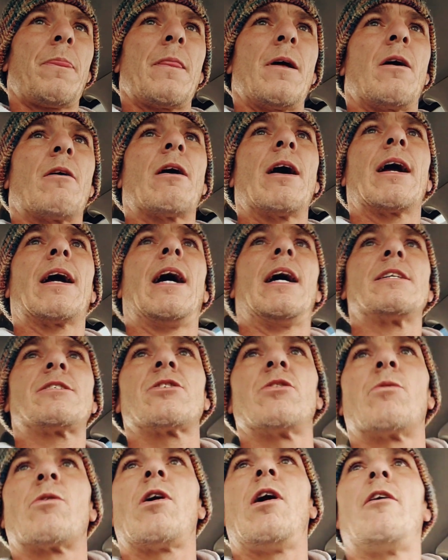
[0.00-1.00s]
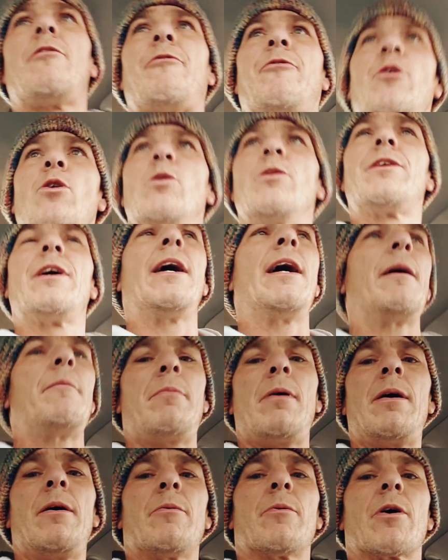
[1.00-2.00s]
All right, guys, so we're all fueled up.
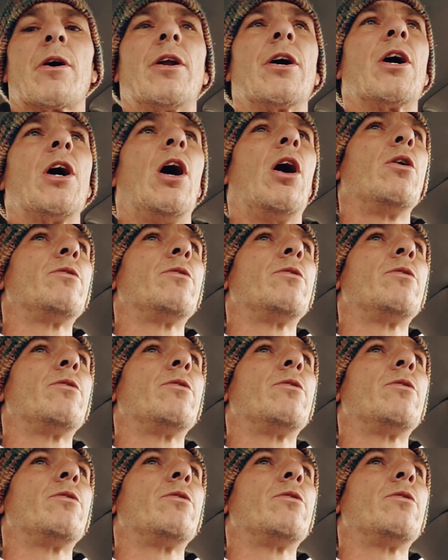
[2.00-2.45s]
We're gonna go